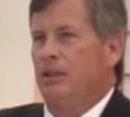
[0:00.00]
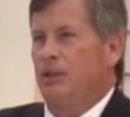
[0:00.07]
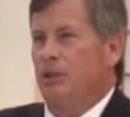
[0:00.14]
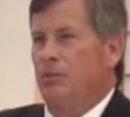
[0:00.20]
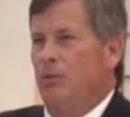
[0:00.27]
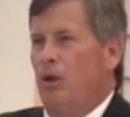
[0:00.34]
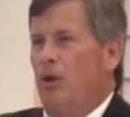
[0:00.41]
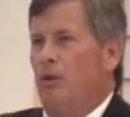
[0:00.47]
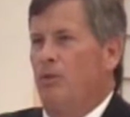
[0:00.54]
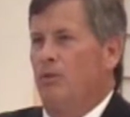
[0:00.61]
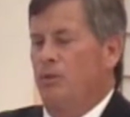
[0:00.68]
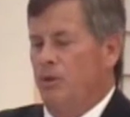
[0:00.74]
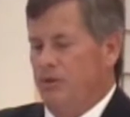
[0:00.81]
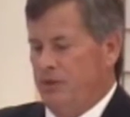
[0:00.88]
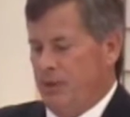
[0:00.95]
small
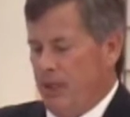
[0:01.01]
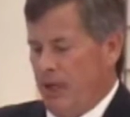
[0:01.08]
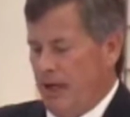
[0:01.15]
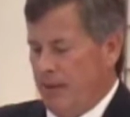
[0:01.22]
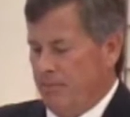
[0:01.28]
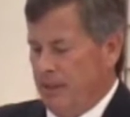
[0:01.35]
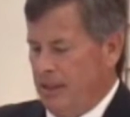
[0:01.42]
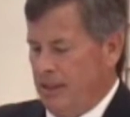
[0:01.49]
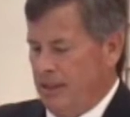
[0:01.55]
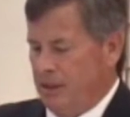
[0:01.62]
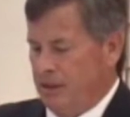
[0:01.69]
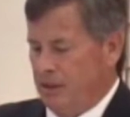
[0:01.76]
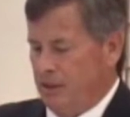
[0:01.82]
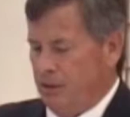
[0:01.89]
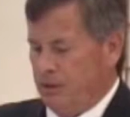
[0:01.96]
rooftop
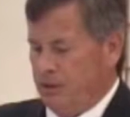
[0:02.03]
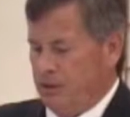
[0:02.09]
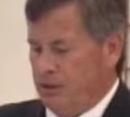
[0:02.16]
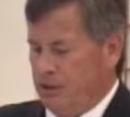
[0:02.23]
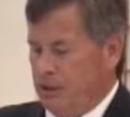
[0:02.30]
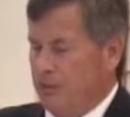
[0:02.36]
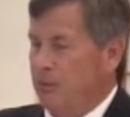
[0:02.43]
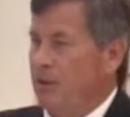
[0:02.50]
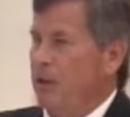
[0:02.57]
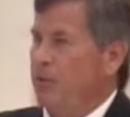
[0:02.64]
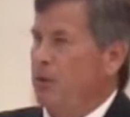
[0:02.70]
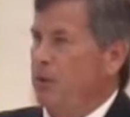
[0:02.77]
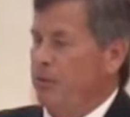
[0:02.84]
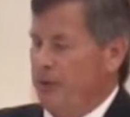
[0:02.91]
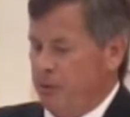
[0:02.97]
solar system, a
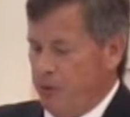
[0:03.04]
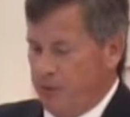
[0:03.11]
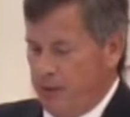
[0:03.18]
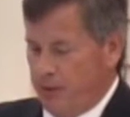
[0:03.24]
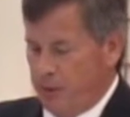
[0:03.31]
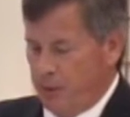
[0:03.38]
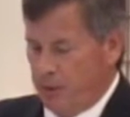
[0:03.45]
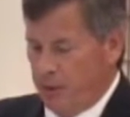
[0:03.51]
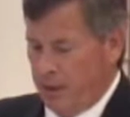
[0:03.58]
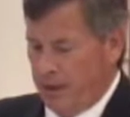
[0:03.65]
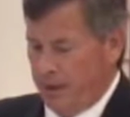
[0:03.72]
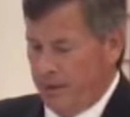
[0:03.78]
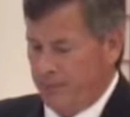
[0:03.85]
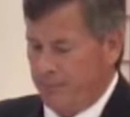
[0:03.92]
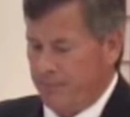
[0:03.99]
permit would be required.